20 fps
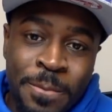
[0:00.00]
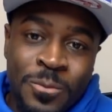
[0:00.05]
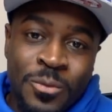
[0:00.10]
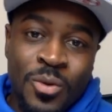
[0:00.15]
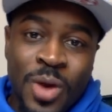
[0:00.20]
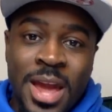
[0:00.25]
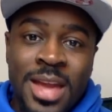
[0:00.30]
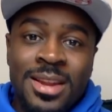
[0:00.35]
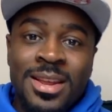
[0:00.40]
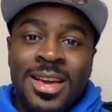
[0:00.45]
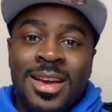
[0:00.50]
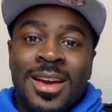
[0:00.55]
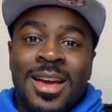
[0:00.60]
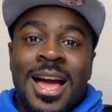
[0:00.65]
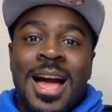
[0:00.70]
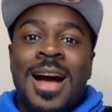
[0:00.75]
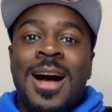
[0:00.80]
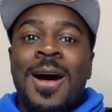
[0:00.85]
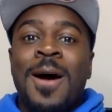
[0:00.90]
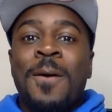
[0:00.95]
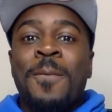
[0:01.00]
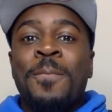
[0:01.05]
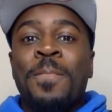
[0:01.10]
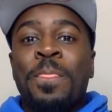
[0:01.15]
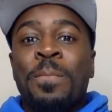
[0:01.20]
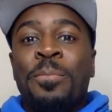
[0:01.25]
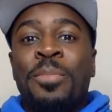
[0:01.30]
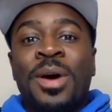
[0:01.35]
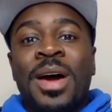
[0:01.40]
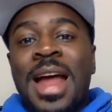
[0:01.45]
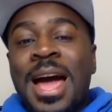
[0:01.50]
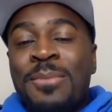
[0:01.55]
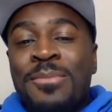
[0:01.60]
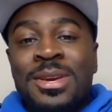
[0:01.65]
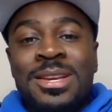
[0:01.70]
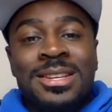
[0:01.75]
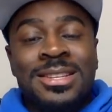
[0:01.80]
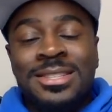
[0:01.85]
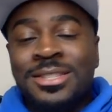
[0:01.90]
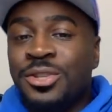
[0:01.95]
right? But, I
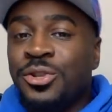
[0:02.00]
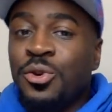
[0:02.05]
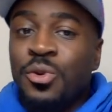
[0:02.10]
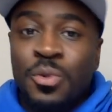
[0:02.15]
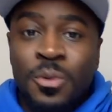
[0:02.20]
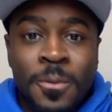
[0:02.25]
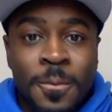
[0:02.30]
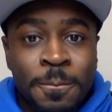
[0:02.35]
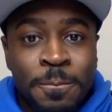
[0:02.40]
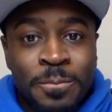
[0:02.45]
mean, shoot.